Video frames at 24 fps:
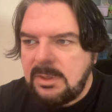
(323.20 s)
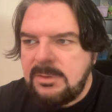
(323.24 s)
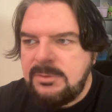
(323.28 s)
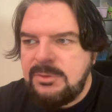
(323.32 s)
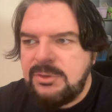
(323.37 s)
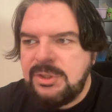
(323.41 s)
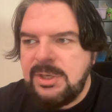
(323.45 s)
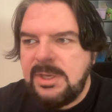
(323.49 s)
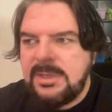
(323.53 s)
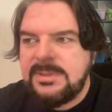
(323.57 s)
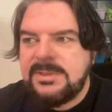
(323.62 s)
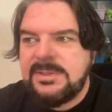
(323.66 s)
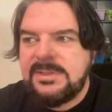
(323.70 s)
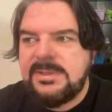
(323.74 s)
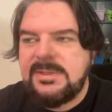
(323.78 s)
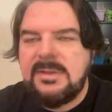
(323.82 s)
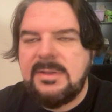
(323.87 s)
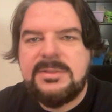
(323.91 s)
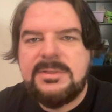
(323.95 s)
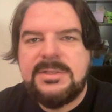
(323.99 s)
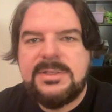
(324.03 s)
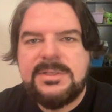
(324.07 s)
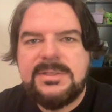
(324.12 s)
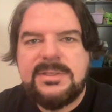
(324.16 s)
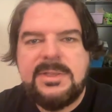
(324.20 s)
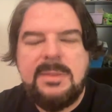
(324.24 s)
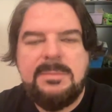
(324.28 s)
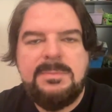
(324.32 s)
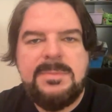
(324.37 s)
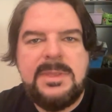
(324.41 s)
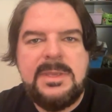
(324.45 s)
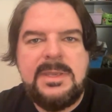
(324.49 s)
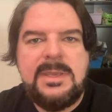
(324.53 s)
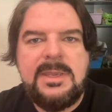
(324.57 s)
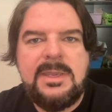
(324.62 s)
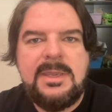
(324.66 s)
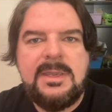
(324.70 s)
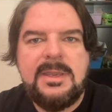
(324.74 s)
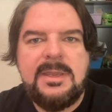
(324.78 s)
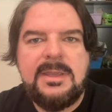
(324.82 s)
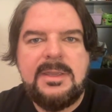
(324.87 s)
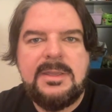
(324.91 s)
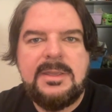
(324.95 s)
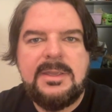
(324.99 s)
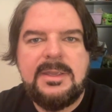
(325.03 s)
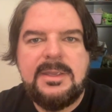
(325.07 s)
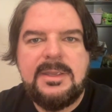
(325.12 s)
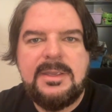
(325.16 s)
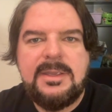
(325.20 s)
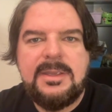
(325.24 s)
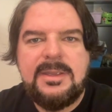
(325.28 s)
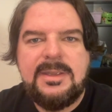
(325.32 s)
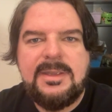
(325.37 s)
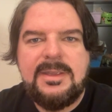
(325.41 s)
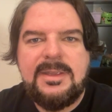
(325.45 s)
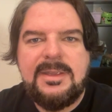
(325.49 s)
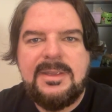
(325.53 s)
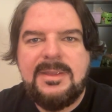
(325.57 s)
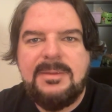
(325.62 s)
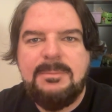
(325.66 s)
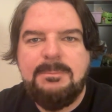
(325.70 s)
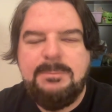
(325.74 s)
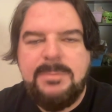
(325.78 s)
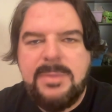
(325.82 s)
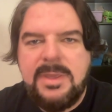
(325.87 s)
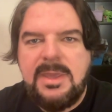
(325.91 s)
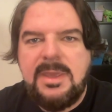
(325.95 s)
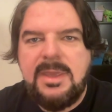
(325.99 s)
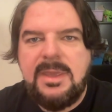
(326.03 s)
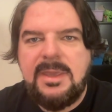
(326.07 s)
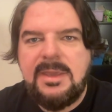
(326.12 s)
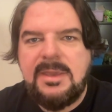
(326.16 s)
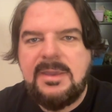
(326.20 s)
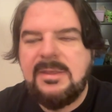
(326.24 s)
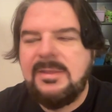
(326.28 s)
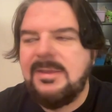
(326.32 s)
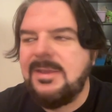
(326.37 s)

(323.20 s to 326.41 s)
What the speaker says: Just something big.